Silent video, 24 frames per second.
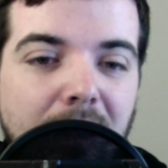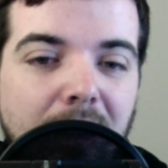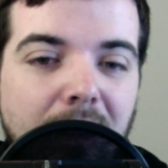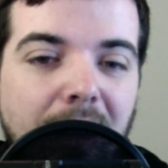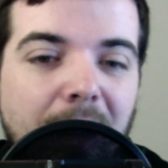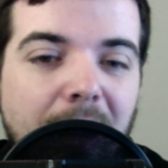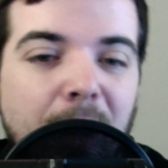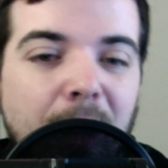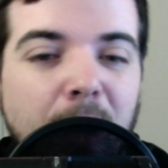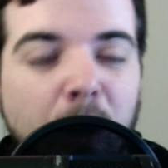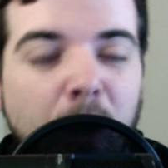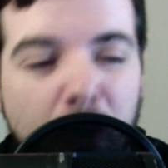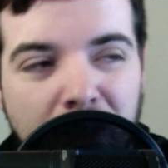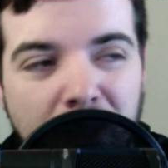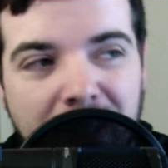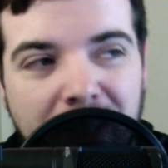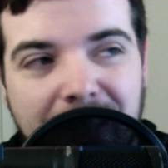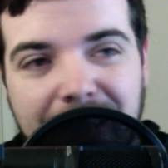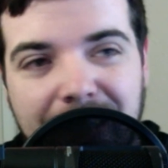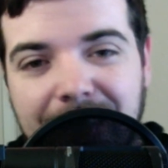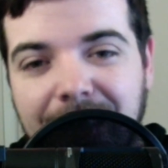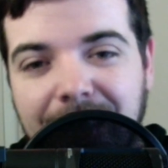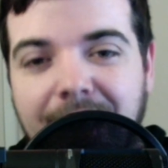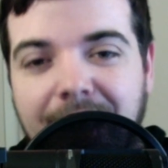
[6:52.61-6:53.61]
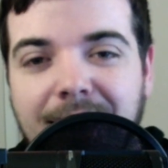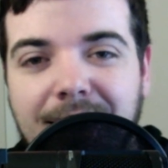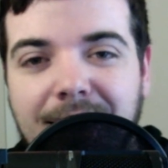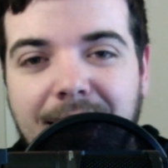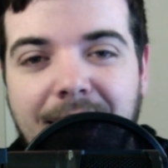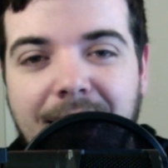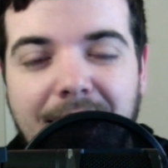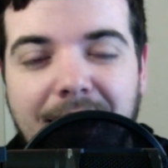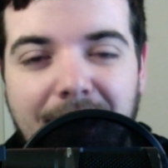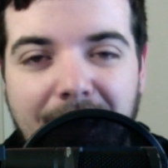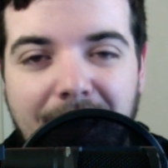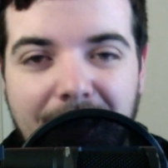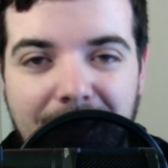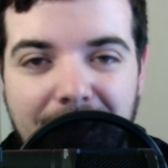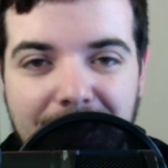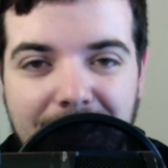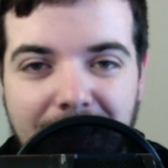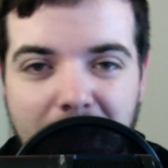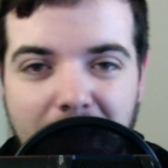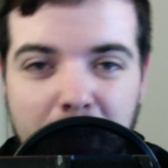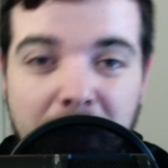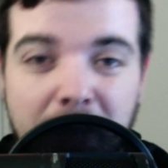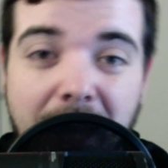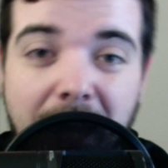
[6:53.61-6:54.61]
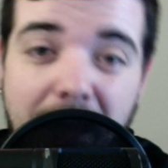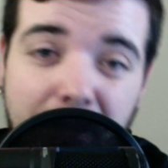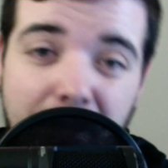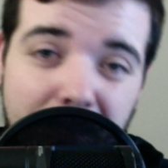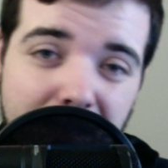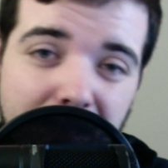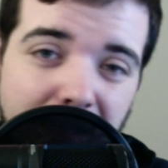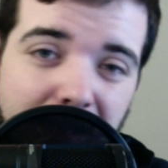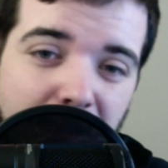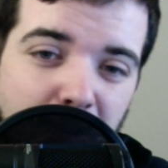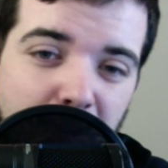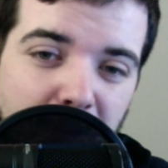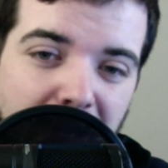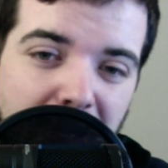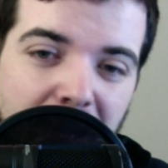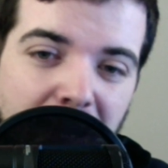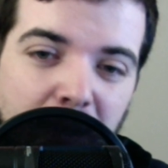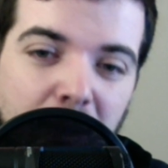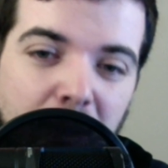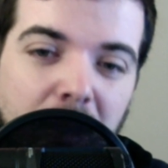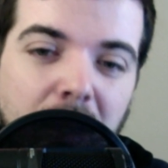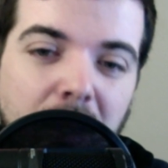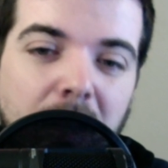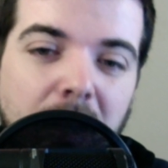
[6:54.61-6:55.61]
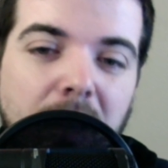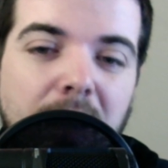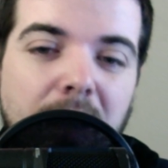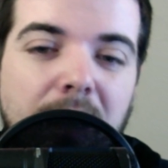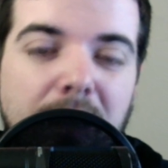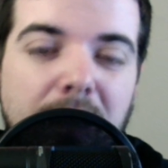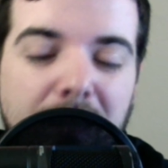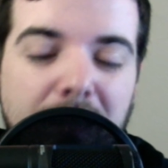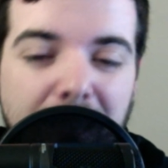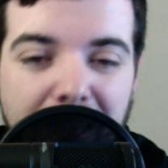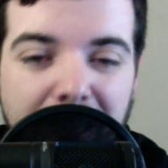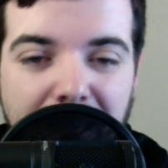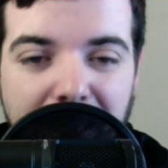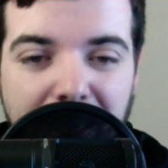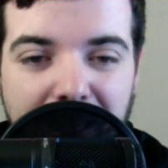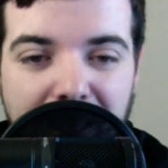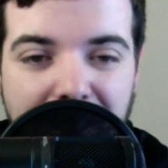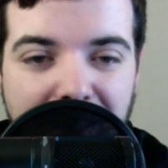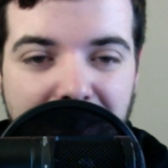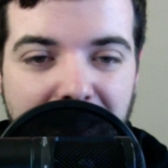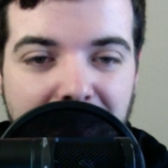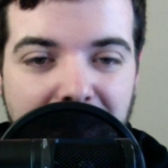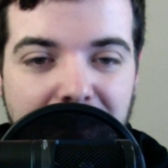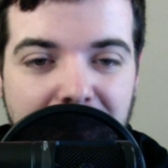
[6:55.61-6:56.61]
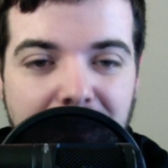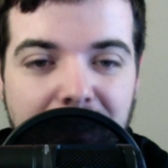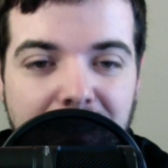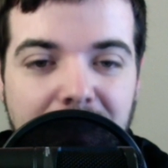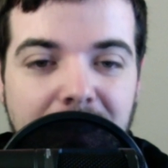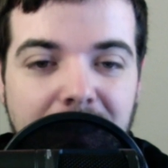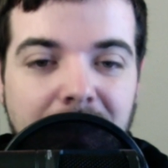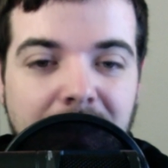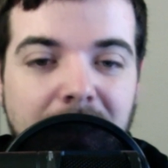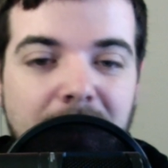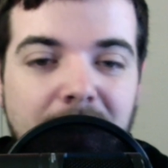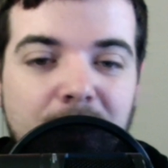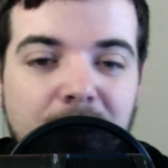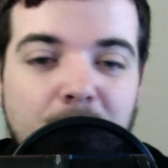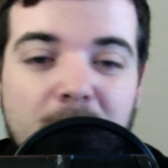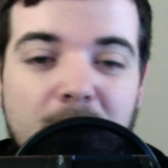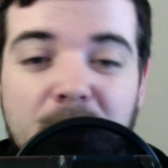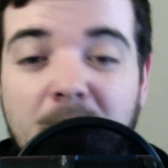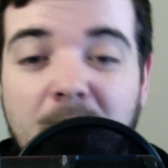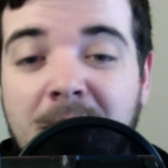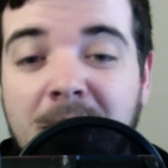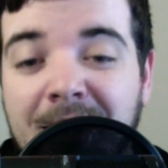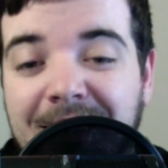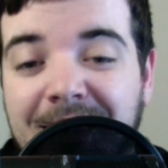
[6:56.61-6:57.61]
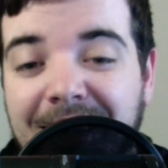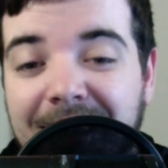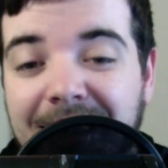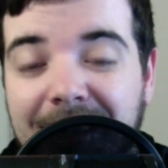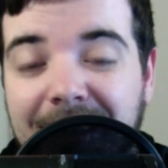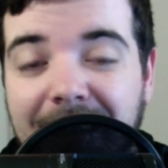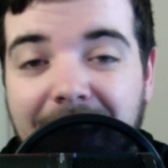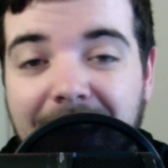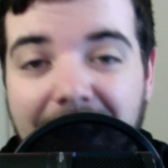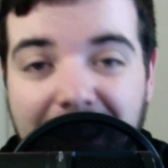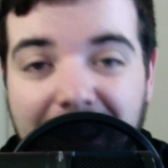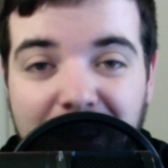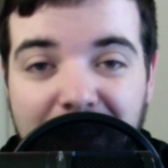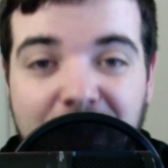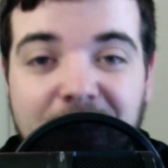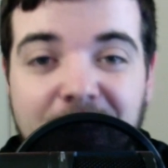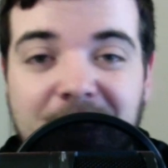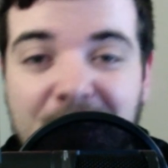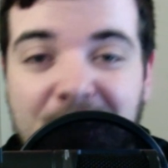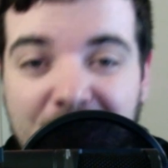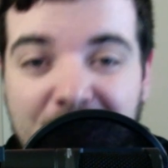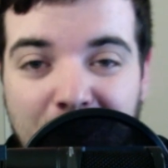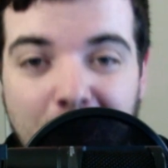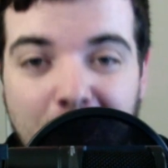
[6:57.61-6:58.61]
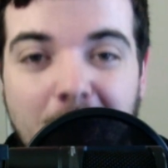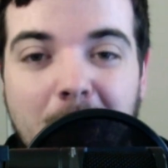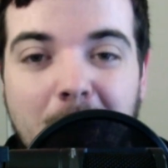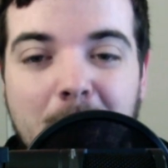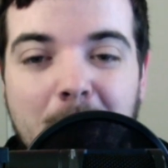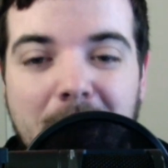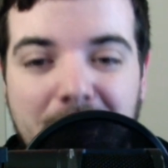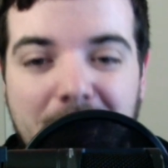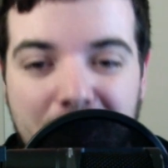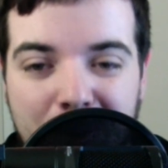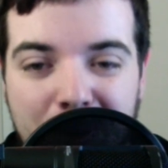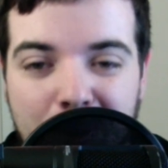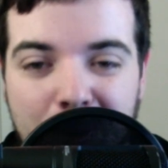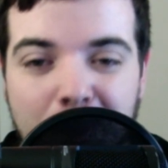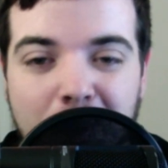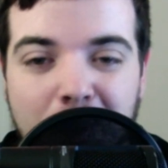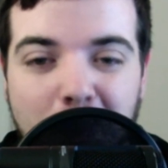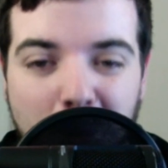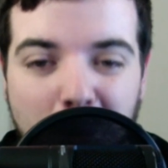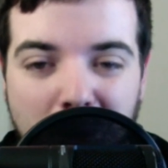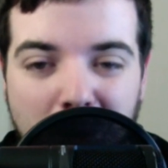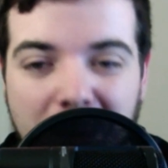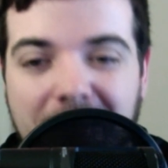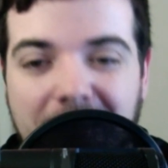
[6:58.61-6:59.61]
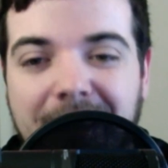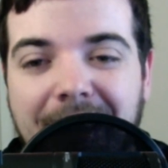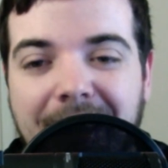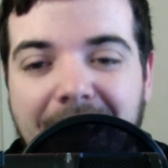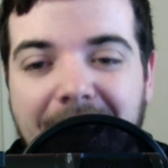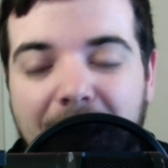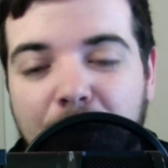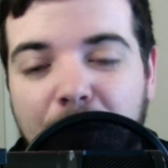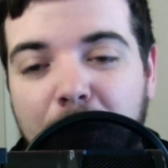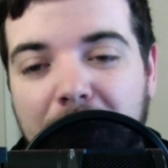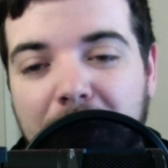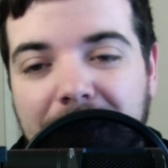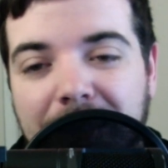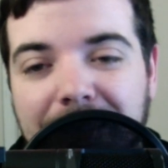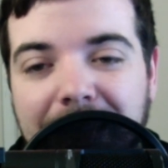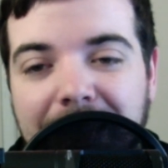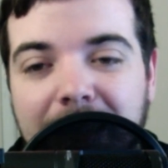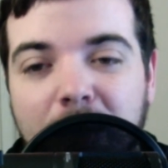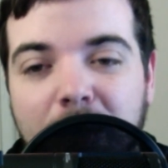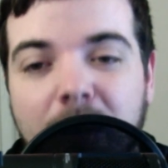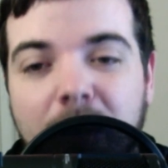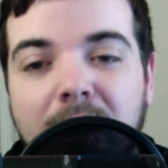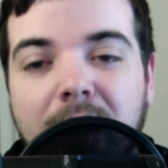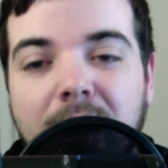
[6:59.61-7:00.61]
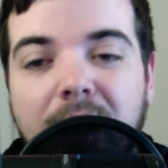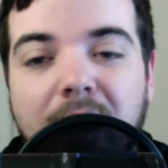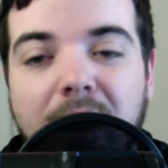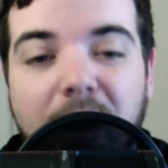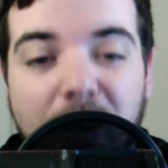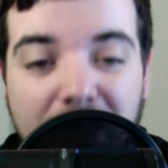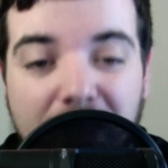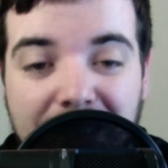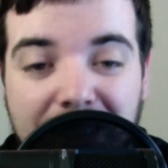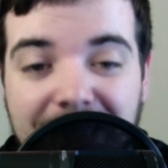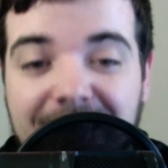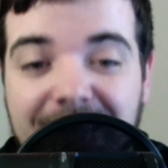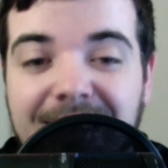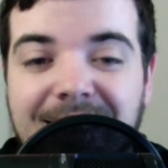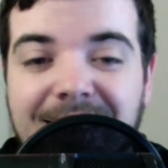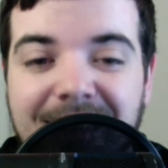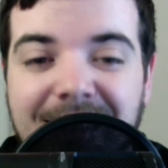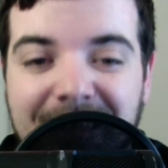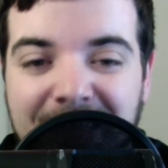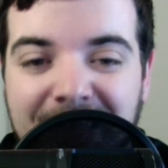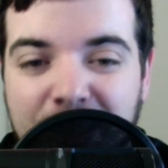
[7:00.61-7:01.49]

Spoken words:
I already decided that ahead of time and have it scheduled out, and I can get that done. So as long as I actually show up and do the work that I have planned out, I'll consistently